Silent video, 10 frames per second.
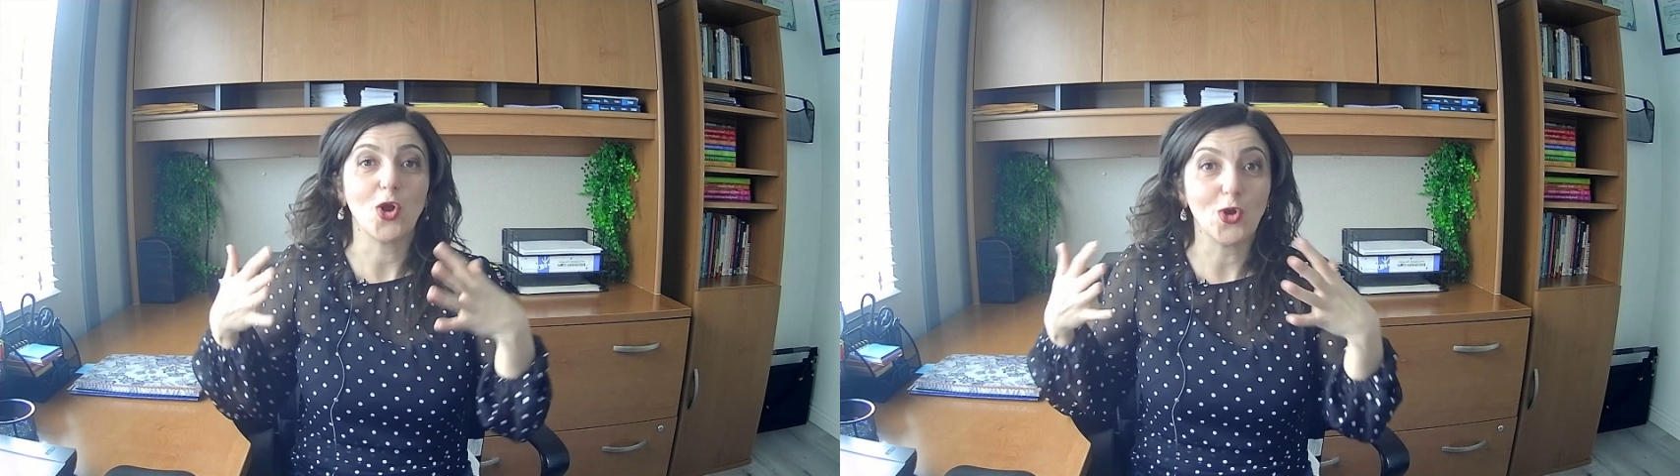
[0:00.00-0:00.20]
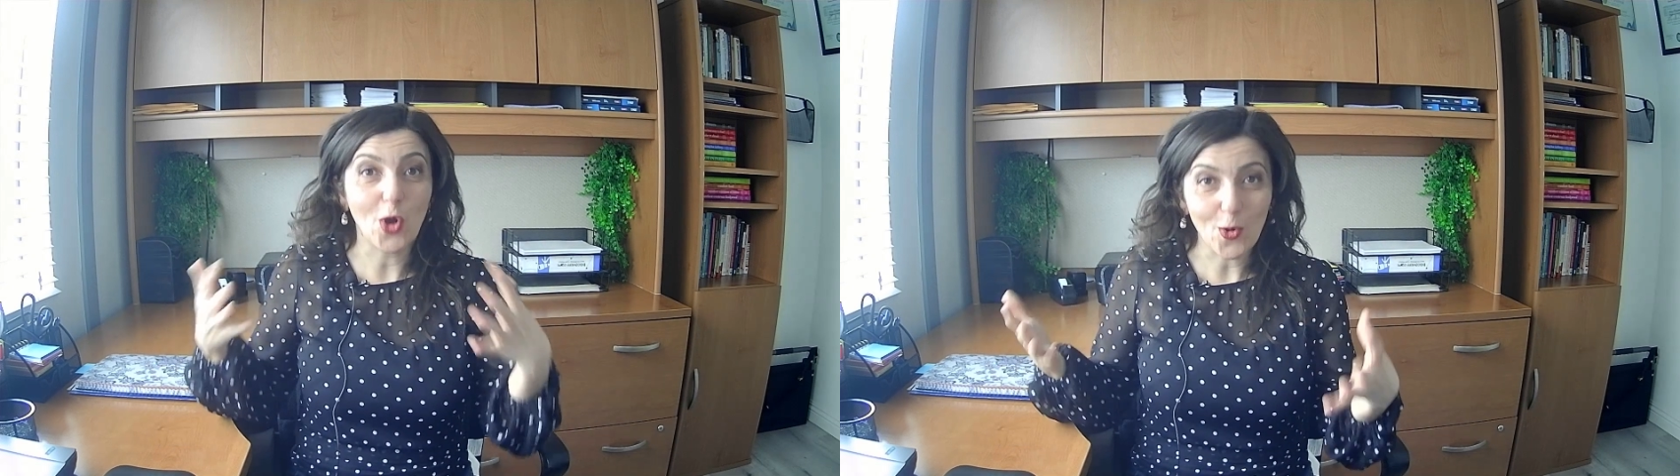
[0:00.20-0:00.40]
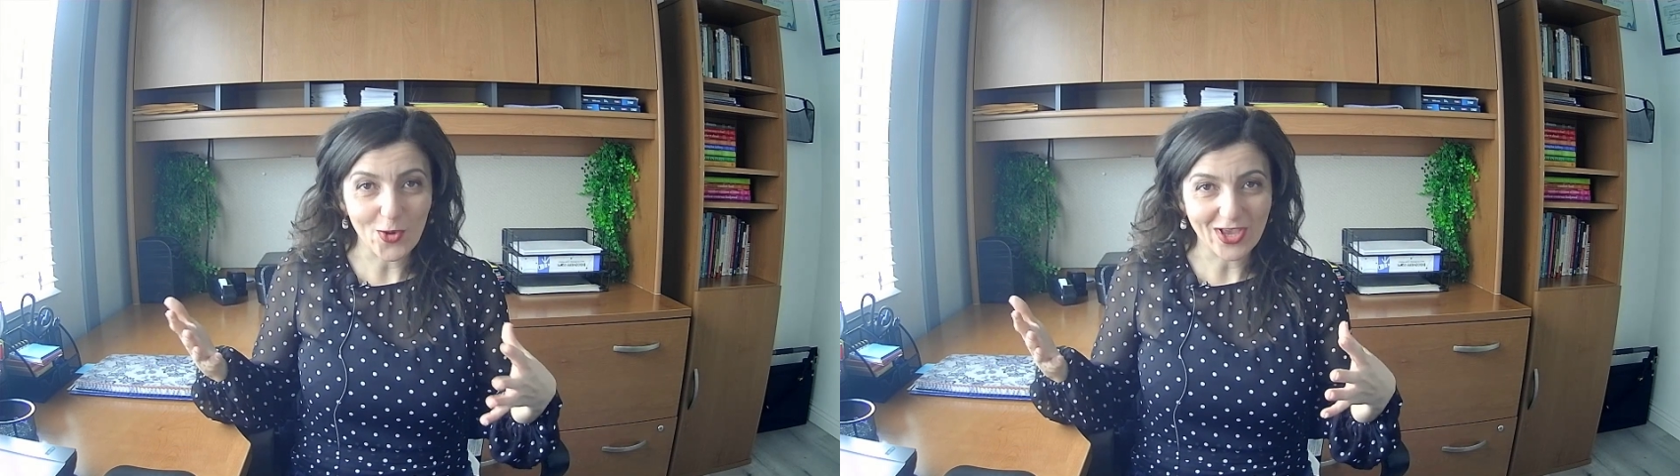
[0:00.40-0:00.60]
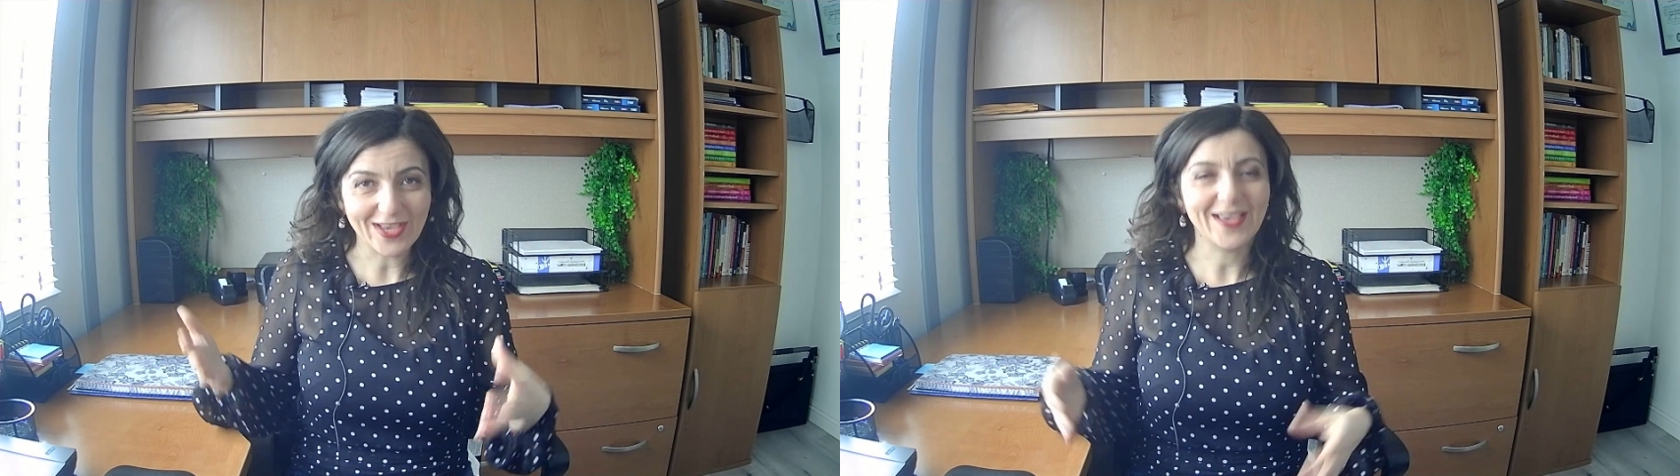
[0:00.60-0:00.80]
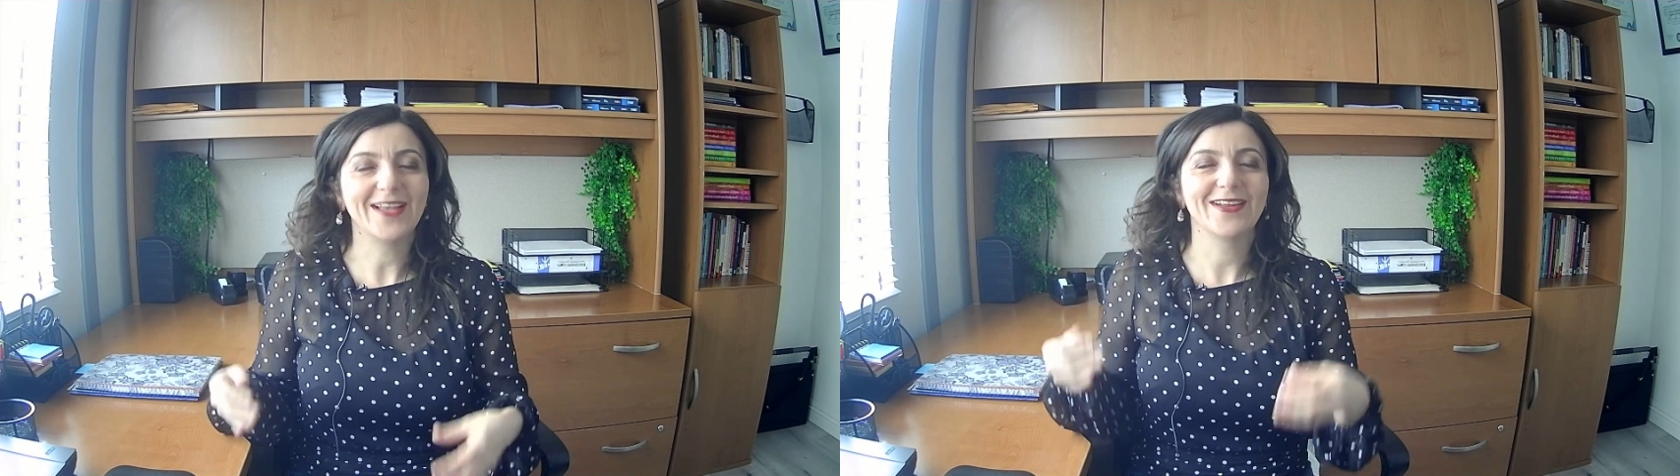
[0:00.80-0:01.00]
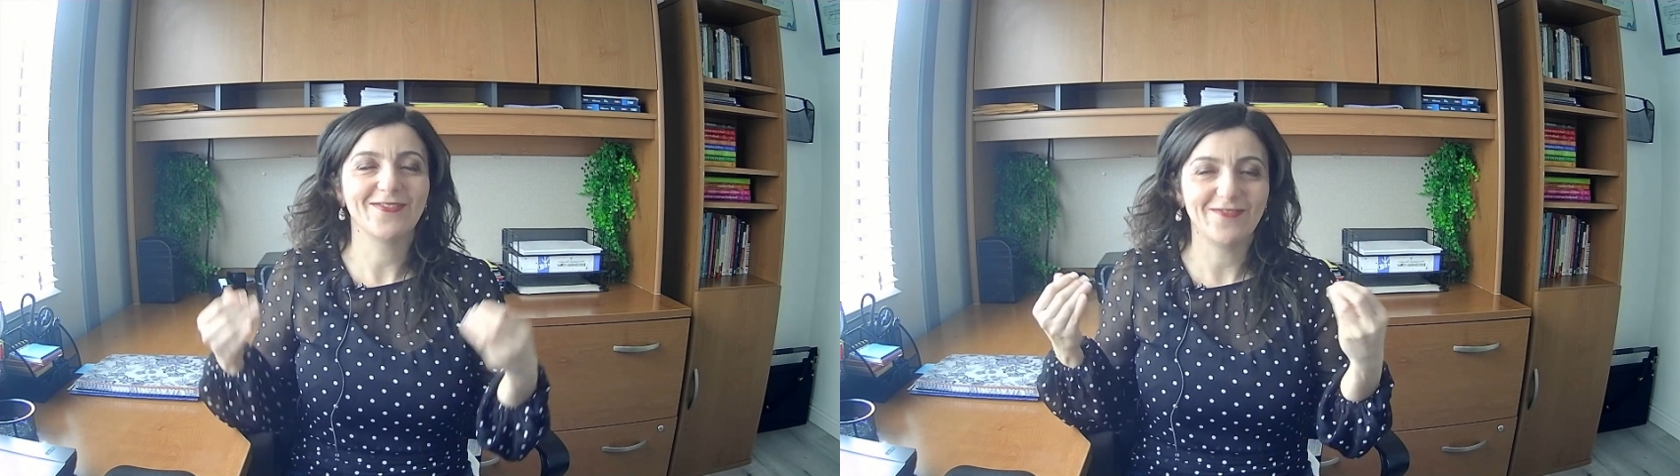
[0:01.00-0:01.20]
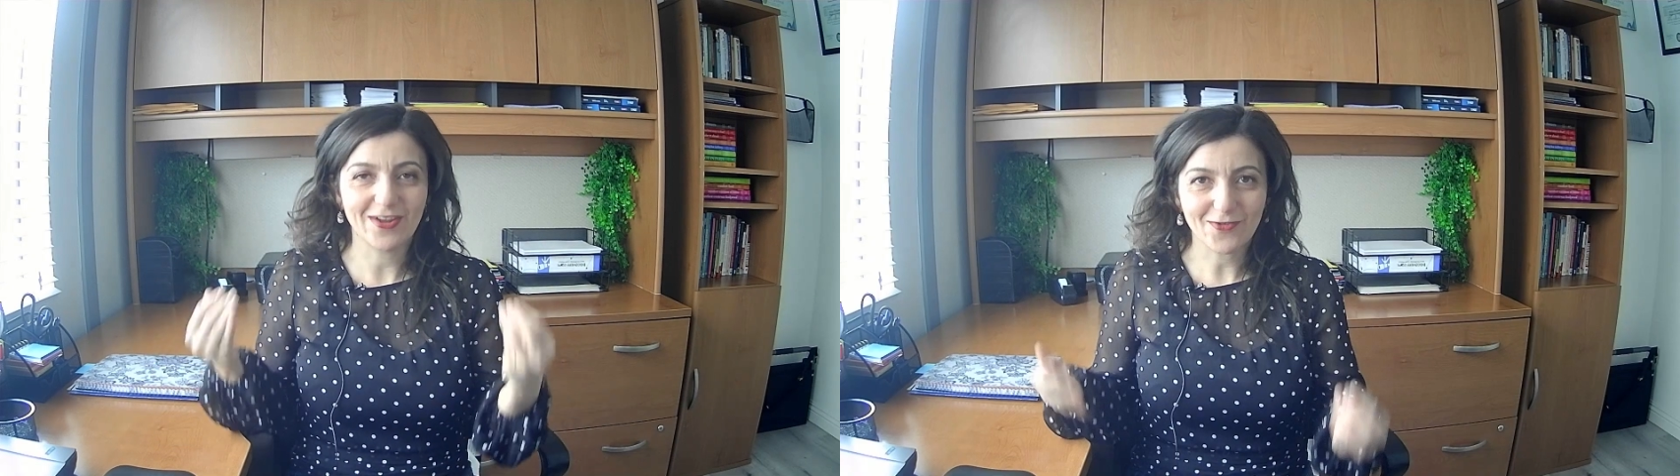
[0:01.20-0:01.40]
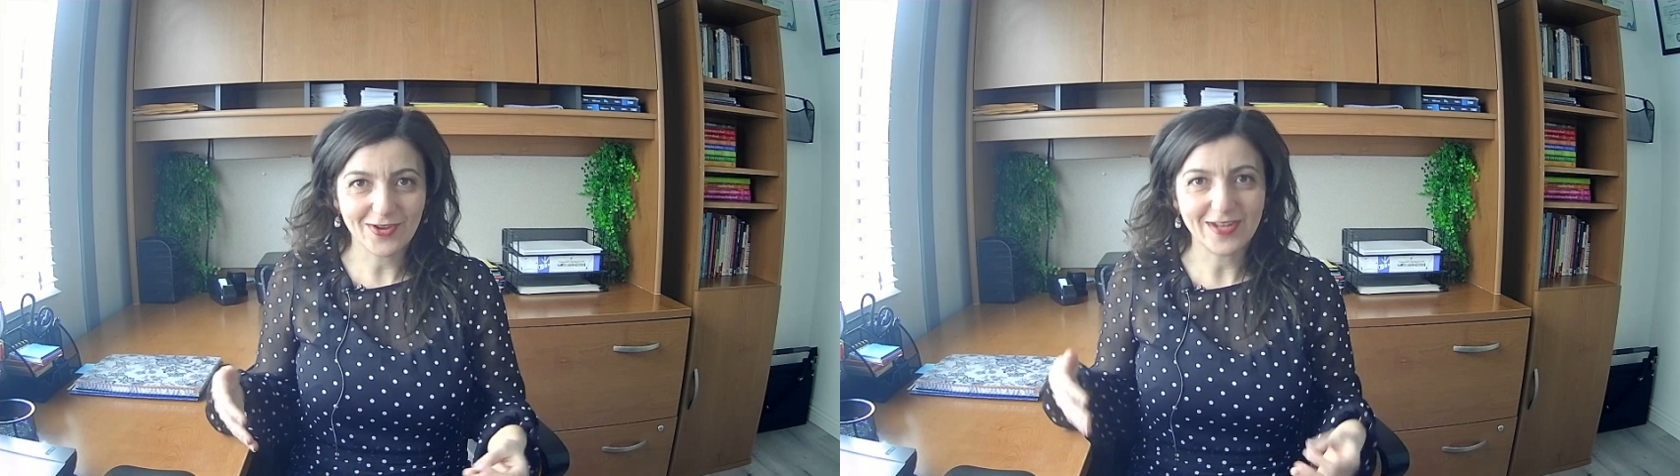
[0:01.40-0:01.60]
going in a very